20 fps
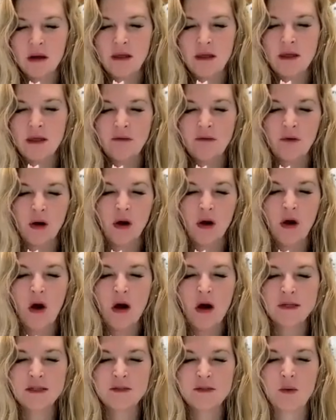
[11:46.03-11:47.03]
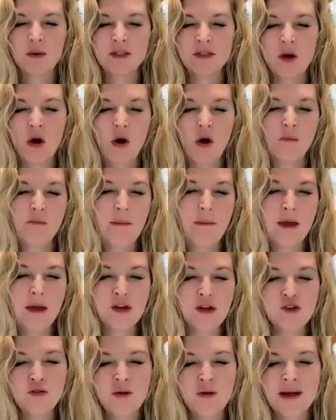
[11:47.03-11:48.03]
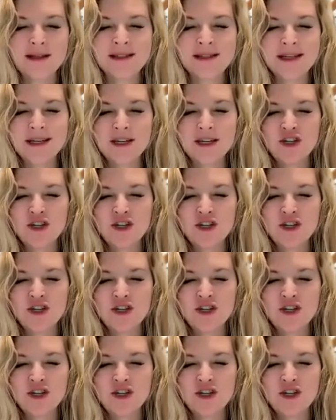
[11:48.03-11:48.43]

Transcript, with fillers: and therefore it caused what's called maybe a trust